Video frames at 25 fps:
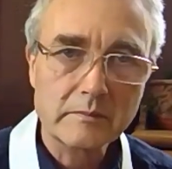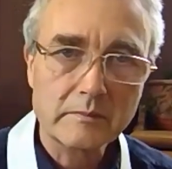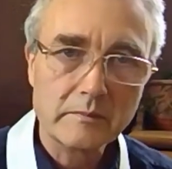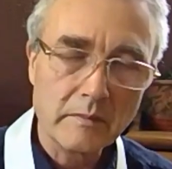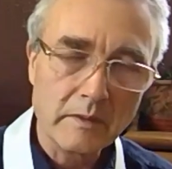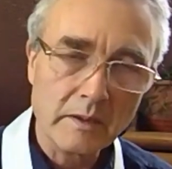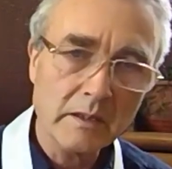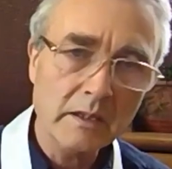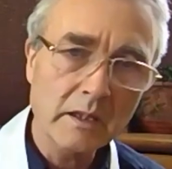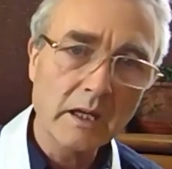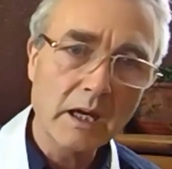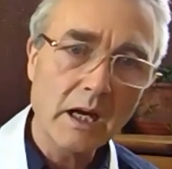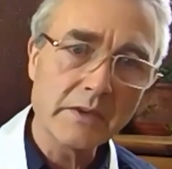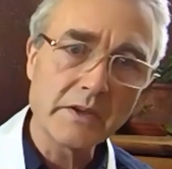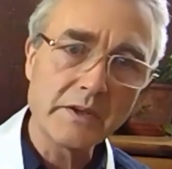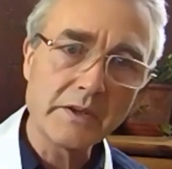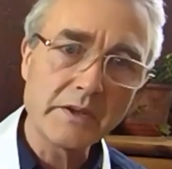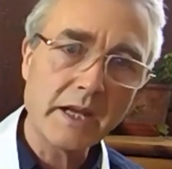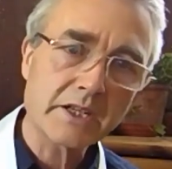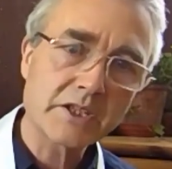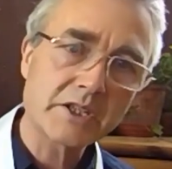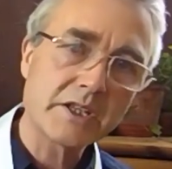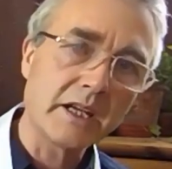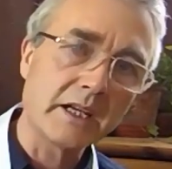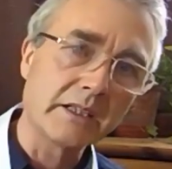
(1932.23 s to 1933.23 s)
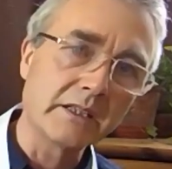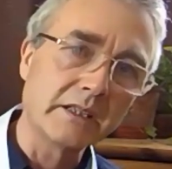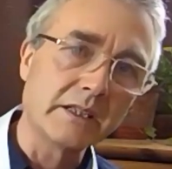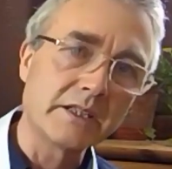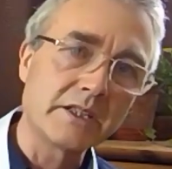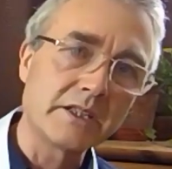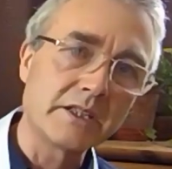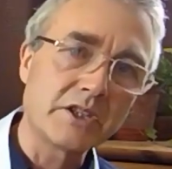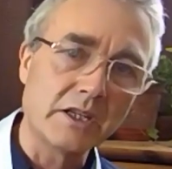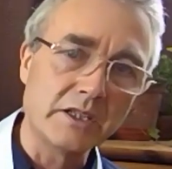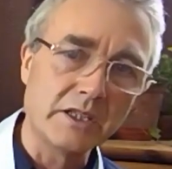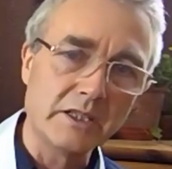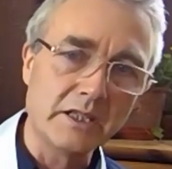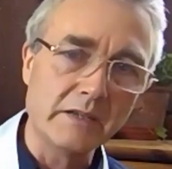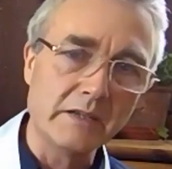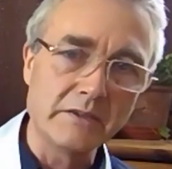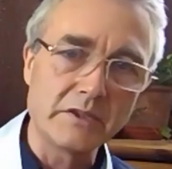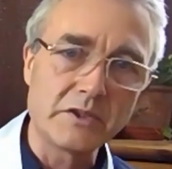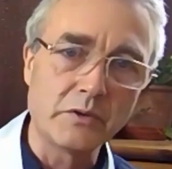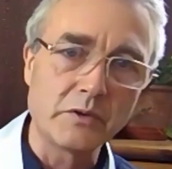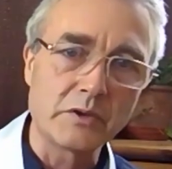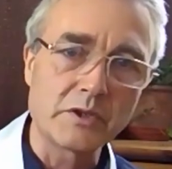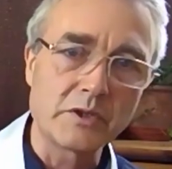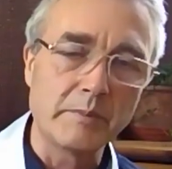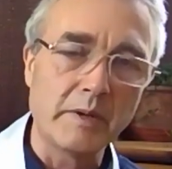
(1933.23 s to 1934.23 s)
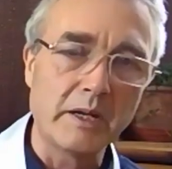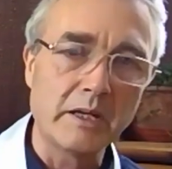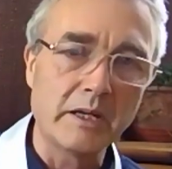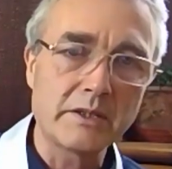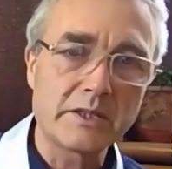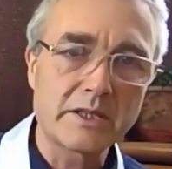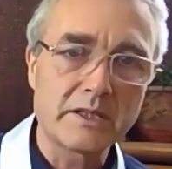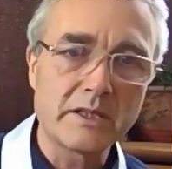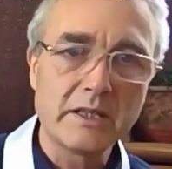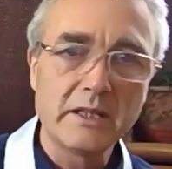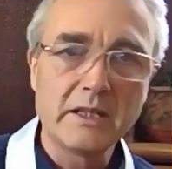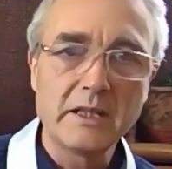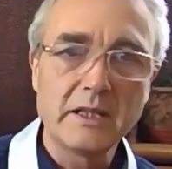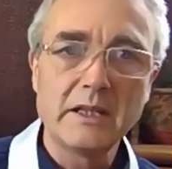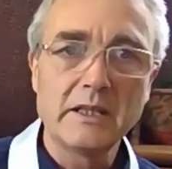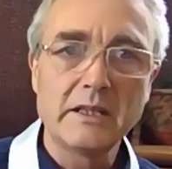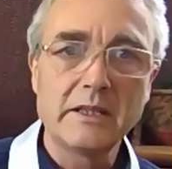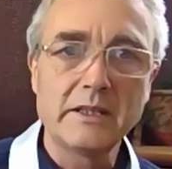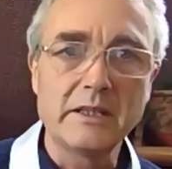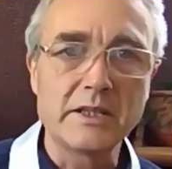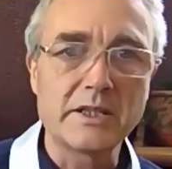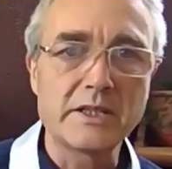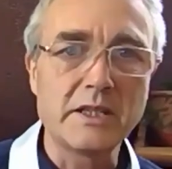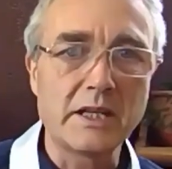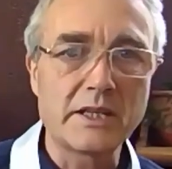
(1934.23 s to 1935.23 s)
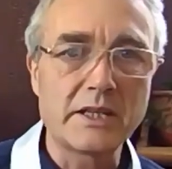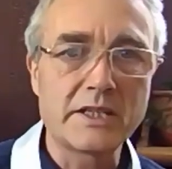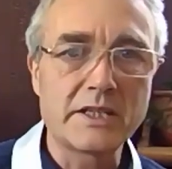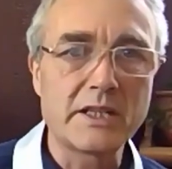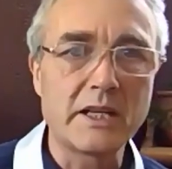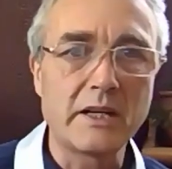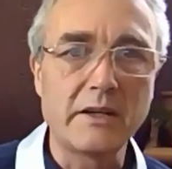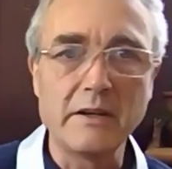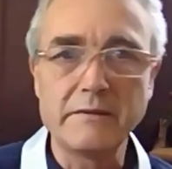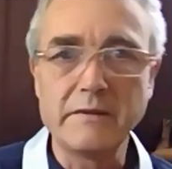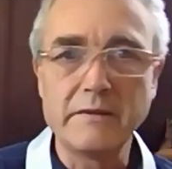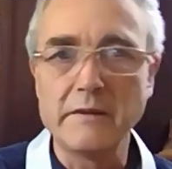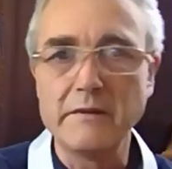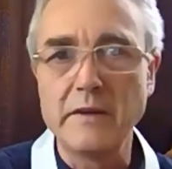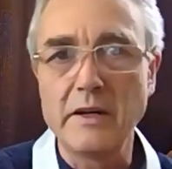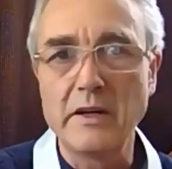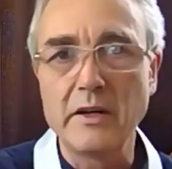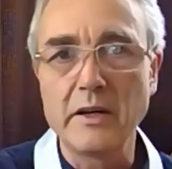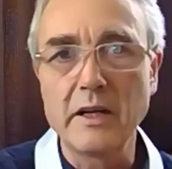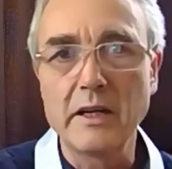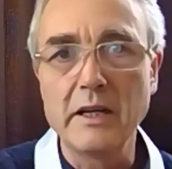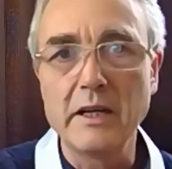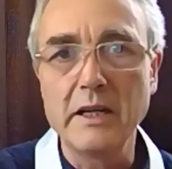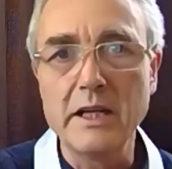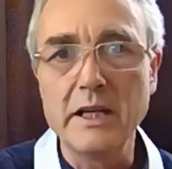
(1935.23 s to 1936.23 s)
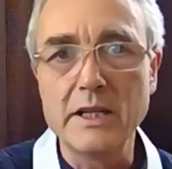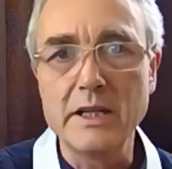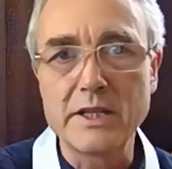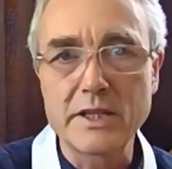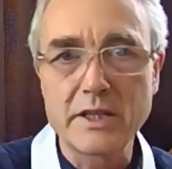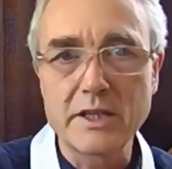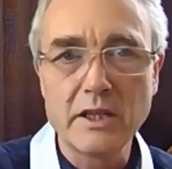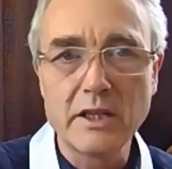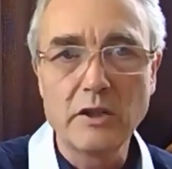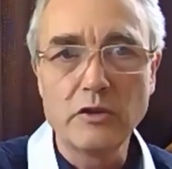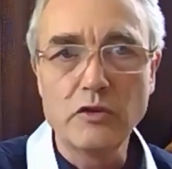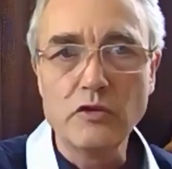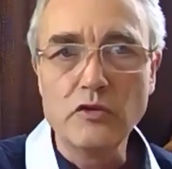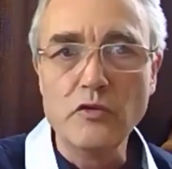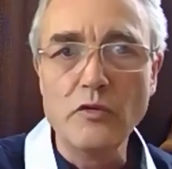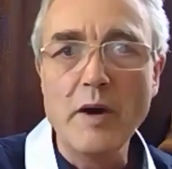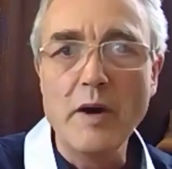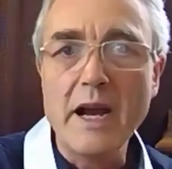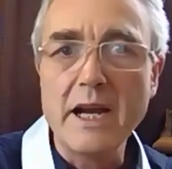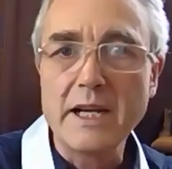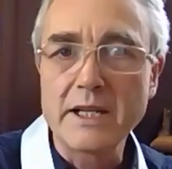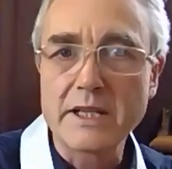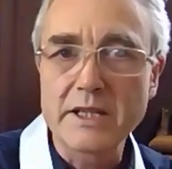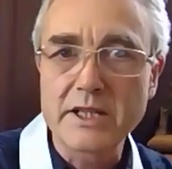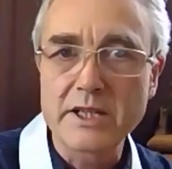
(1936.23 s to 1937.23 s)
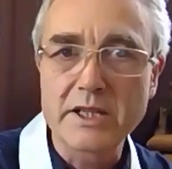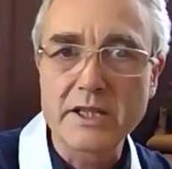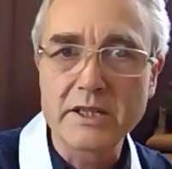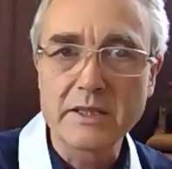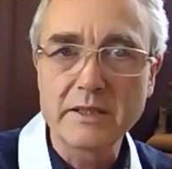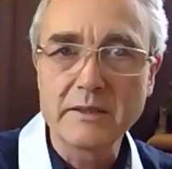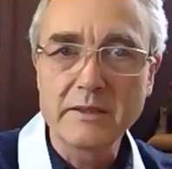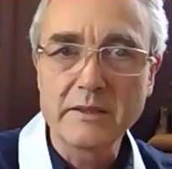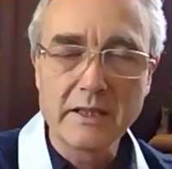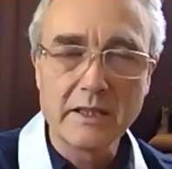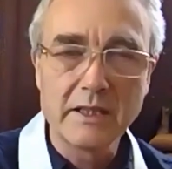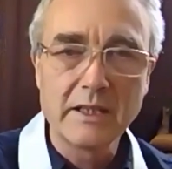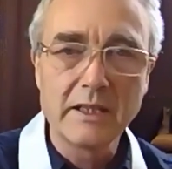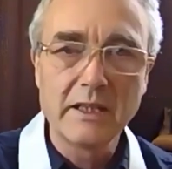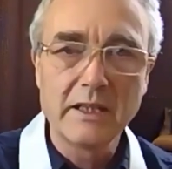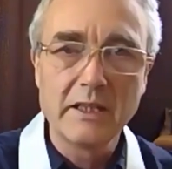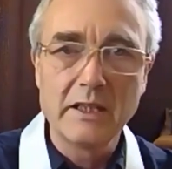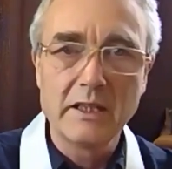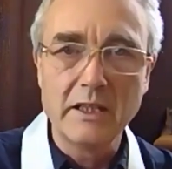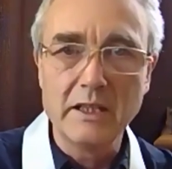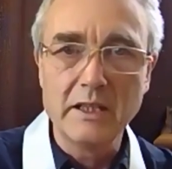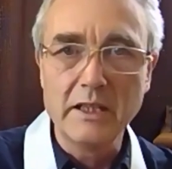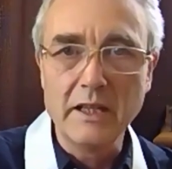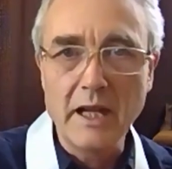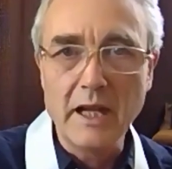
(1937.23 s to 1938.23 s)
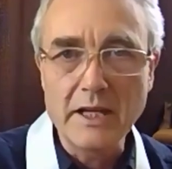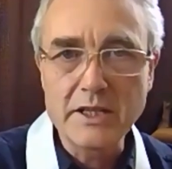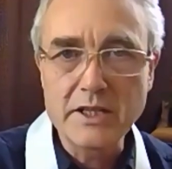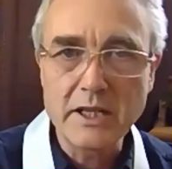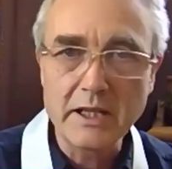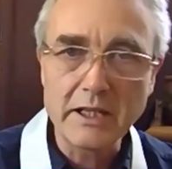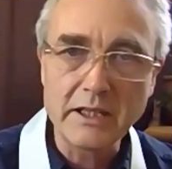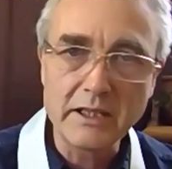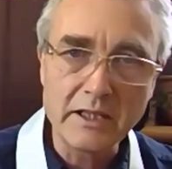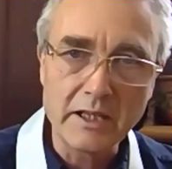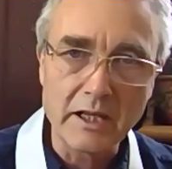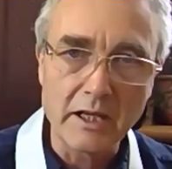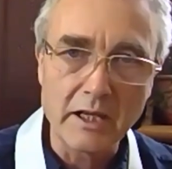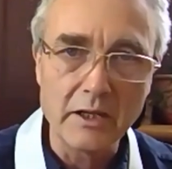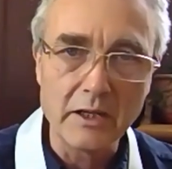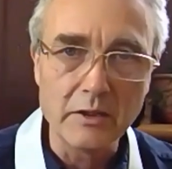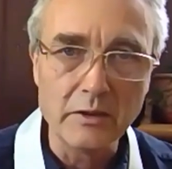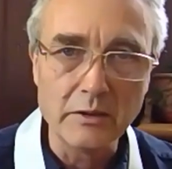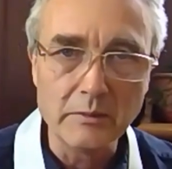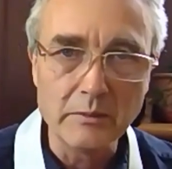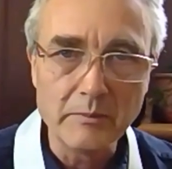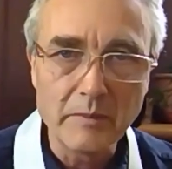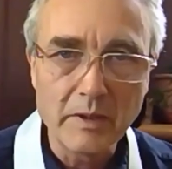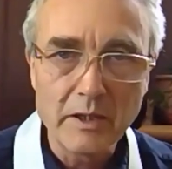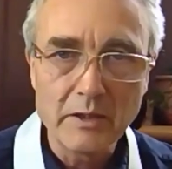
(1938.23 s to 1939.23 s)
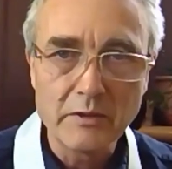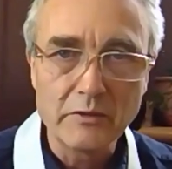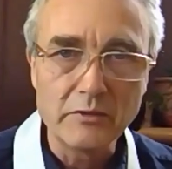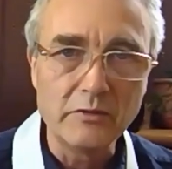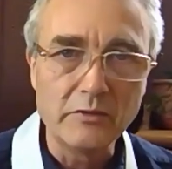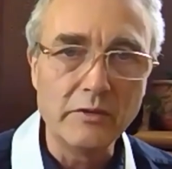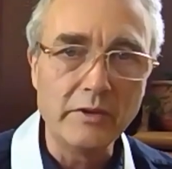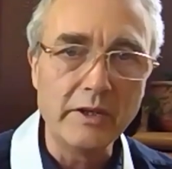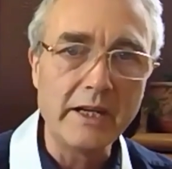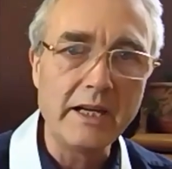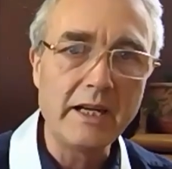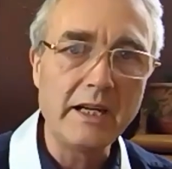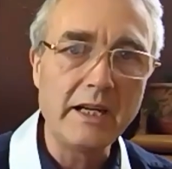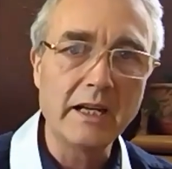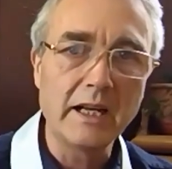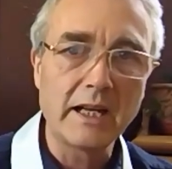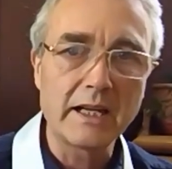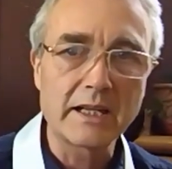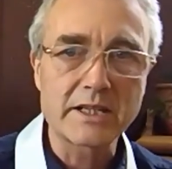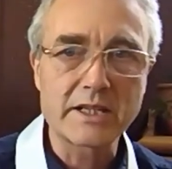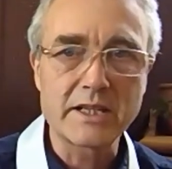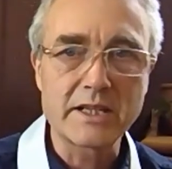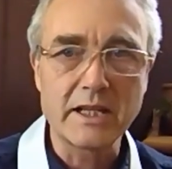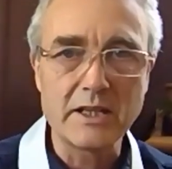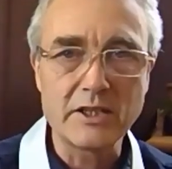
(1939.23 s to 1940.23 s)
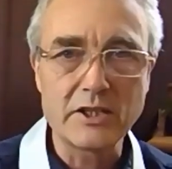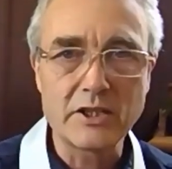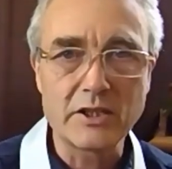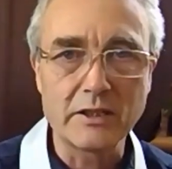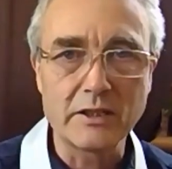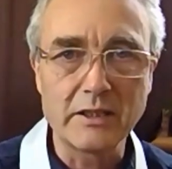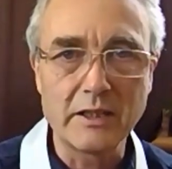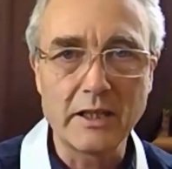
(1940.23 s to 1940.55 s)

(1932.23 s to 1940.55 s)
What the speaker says: And the next thing that Shantideva talks about that's necessary for virya is rest, letting go, relaxation.